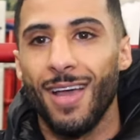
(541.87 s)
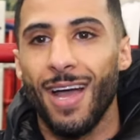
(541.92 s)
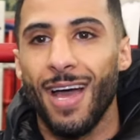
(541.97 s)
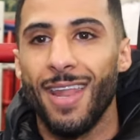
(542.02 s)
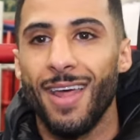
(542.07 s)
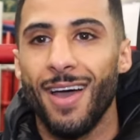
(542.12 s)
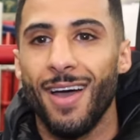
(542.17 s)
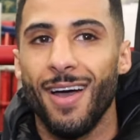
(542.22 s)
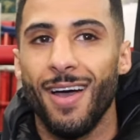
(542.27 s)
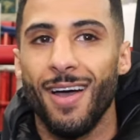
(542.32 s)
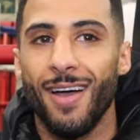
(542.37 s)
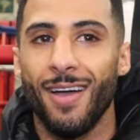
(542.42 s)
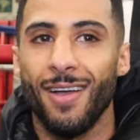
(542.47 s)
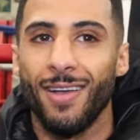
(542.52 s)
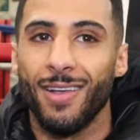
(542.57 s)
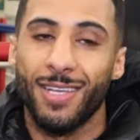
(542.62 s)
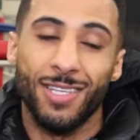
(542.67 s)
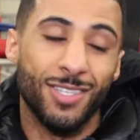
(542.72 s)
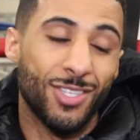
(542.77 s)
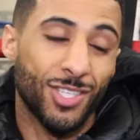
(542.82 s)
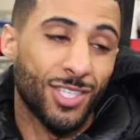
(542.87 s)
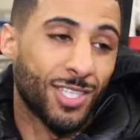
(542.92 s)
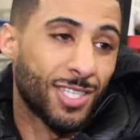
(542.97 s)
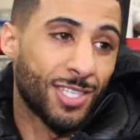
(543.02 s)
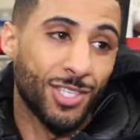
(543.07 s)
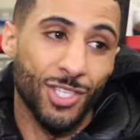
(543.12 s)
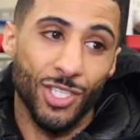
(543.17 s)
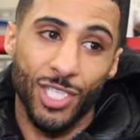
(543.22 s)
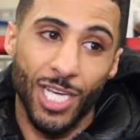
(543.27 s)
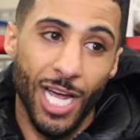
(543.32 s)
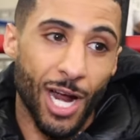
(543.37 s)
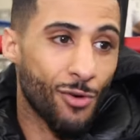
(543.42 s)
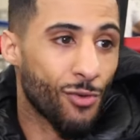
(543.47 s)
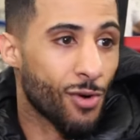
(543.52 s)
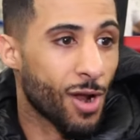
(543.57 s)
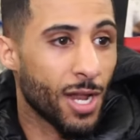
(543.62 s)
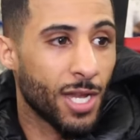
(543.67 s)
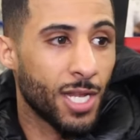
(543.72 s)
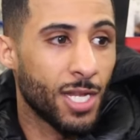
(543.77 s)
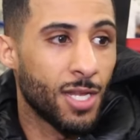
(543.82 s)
and uh, just carry on.